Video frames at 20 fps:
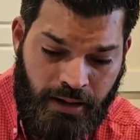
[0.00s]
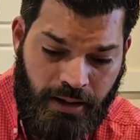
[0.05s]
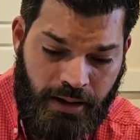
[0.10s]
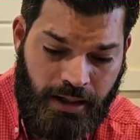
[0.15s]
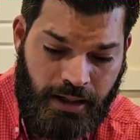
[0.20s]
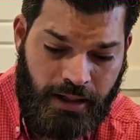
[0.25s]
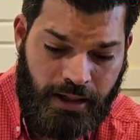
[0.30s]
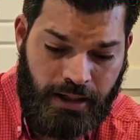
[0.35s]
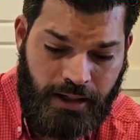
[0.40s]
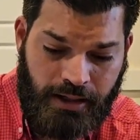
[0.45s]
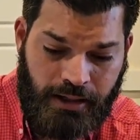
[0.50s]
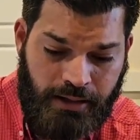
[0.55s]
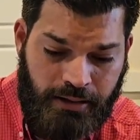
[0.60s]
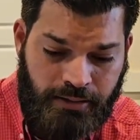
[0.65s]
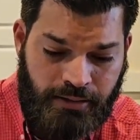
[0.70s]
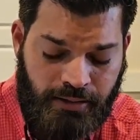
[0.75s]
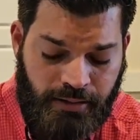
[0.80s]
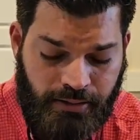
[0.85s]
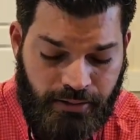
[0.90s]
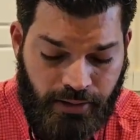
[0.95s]
And
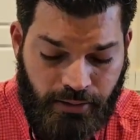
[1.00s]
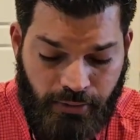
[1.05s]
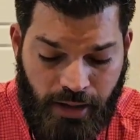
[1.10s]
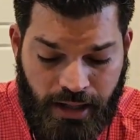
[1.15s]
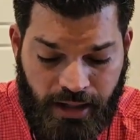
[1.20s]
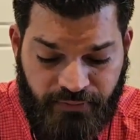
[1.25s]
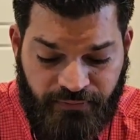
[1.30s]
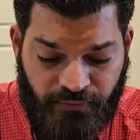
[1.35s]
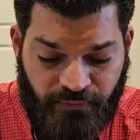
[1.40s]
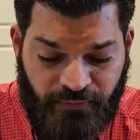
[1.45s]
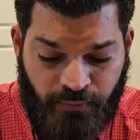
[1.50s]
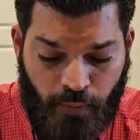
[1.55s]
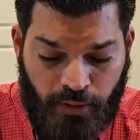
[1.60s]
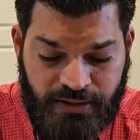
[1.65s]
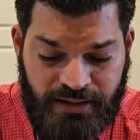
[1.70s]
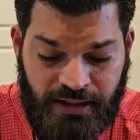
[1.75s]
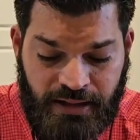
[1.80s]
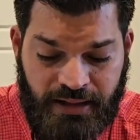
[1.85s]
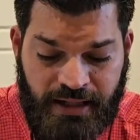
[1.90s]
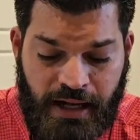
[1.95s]
they're rated for
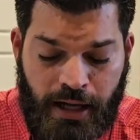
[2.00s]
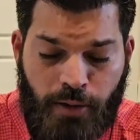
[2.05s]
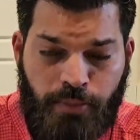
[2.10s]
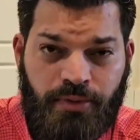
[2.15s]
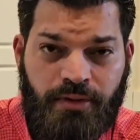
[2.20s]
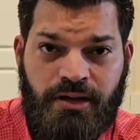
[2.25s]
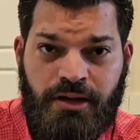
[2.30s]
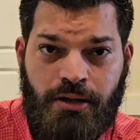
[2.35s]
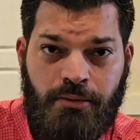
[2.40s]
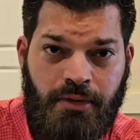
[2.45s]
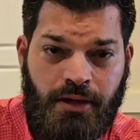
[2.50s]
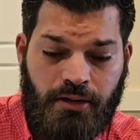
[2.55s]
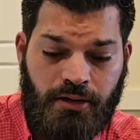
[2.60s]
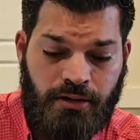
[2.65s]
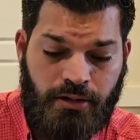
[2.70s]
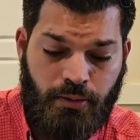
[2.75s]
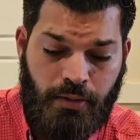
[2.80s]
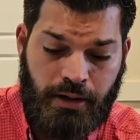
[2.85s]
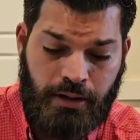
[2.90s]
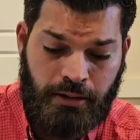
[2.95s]
14 cal per centimeter
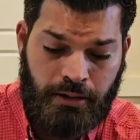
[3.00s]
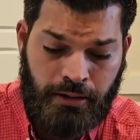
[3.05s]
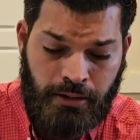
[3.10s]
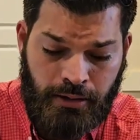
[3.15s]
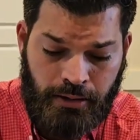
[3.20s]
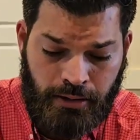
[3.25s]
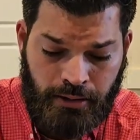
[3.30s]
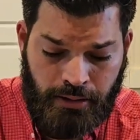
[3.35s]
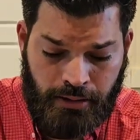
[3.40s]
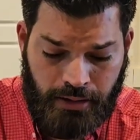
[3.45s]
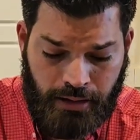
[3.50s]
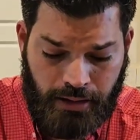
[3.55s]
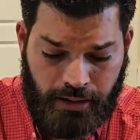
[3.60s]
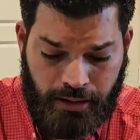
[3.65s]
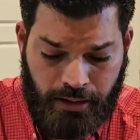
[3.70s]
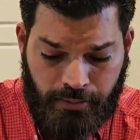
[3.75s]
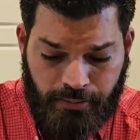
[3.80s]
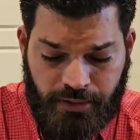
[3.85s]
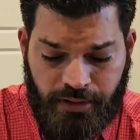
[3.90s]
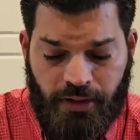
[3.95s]
squared.
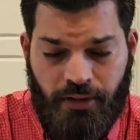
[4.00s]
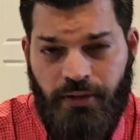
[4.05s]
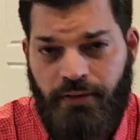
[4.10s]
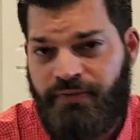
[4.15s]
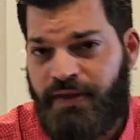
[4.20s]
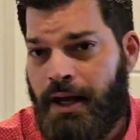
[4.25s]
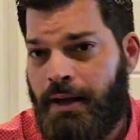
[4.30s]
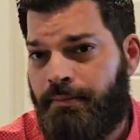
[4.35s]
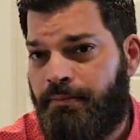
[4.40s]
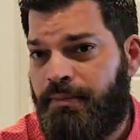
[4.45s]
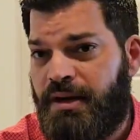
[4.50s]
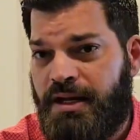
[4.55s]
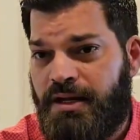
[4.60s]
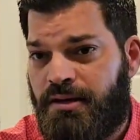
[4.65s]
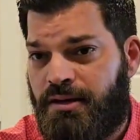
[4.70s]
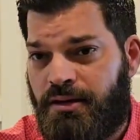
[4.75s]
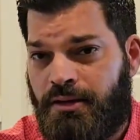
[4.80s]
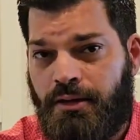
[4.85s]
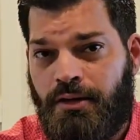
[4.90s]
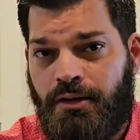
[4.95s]
So if that
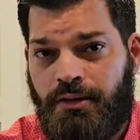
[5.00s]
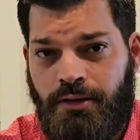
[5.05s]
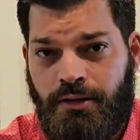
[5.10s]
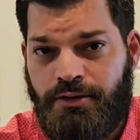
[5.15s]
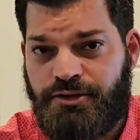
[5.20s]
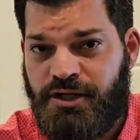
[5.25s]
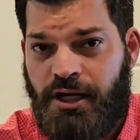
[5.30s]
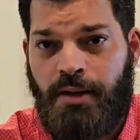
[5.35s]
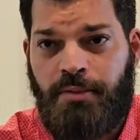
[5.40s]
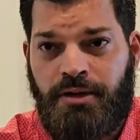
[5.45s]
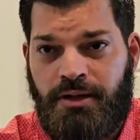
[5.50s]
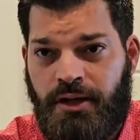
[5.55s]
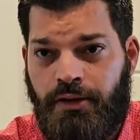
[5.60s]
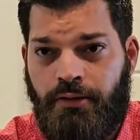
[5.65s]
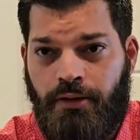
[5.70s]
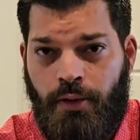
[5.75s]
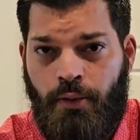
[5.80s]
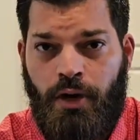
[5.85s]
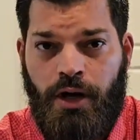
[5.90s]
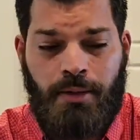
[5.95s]
meets your job site
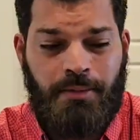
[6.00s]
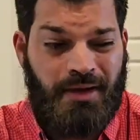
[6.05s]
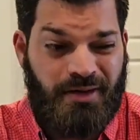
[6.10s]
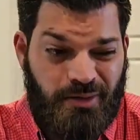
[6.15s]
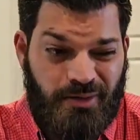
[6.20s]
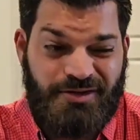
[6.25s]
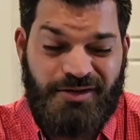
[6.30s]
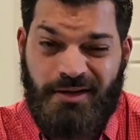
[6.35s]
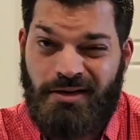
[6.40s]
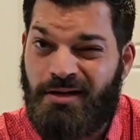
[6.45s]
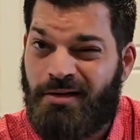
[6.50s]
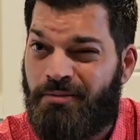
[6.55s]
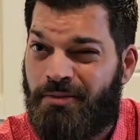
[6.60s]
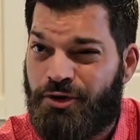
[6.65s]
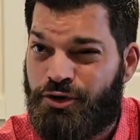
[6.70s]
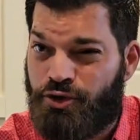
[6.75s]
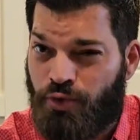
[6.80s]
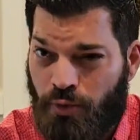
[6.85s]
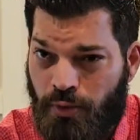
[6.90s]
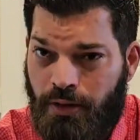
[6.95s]
requirements, which is the
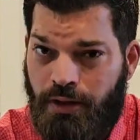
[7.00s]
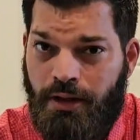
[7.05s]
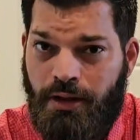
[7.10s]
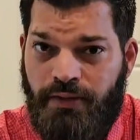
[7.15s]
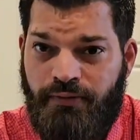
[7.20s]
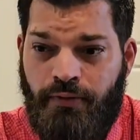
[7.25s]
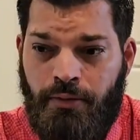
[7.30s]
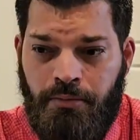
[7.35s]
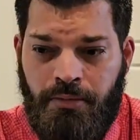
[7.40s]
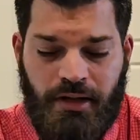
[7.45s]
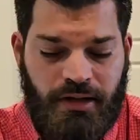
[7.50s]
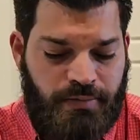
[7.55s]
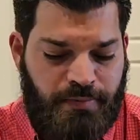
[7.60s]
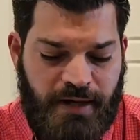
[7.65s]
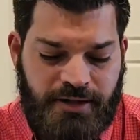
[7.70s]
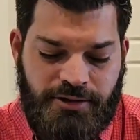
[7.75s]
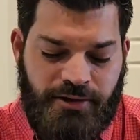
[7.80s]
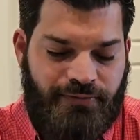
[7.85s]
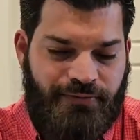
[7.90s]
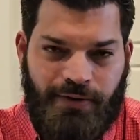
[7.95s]
majority of them,
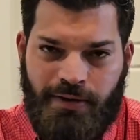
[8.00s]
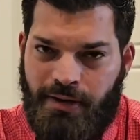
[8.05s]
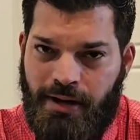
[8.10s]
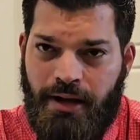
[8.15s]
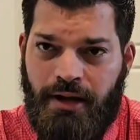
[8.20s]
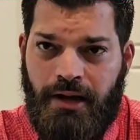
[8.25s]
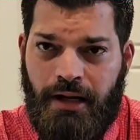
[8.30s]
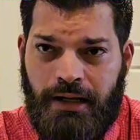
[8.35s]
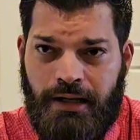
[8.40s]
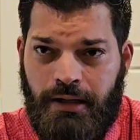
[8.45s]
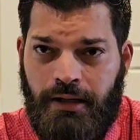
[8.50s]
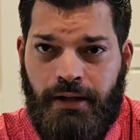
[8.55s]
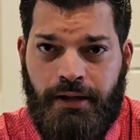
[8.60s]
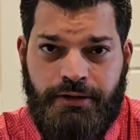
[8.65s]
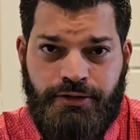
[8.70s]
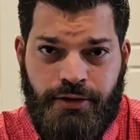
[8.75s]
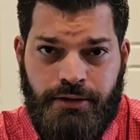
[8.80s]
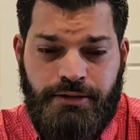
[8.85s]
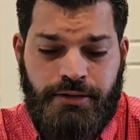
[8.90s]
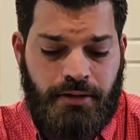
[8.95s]
especially if you're not like an
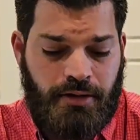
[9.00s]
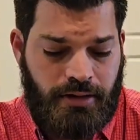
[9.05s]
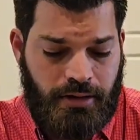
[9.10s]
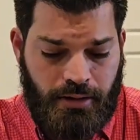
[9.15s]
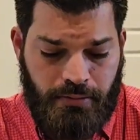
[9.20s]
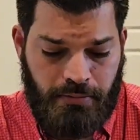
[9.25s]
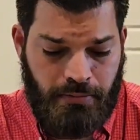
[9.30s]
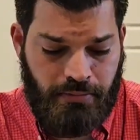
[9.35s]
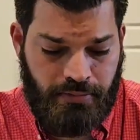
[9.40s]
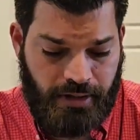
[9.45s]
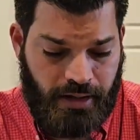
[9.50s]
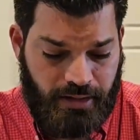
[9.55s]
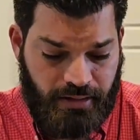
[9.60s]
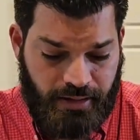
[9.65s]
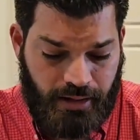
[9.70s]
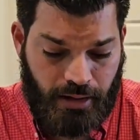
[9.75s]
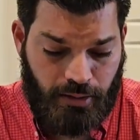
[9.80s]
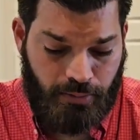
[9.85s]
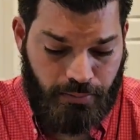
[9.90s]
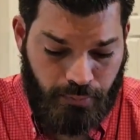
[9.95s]
electrician or something,
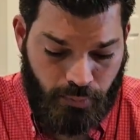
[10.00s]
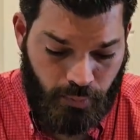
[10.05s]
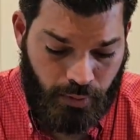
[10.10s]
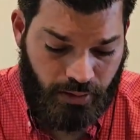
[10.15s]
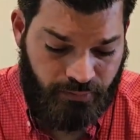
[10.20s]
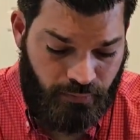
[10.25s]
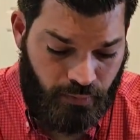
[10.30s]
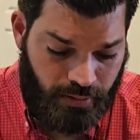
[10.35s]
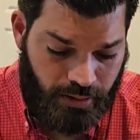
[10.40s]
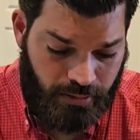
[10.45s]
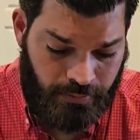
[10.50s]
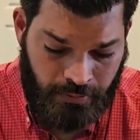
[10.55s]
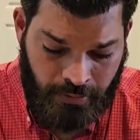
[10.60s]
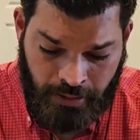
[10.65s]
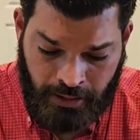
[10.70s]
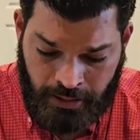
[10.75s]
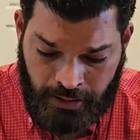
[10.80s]
that'll work for you.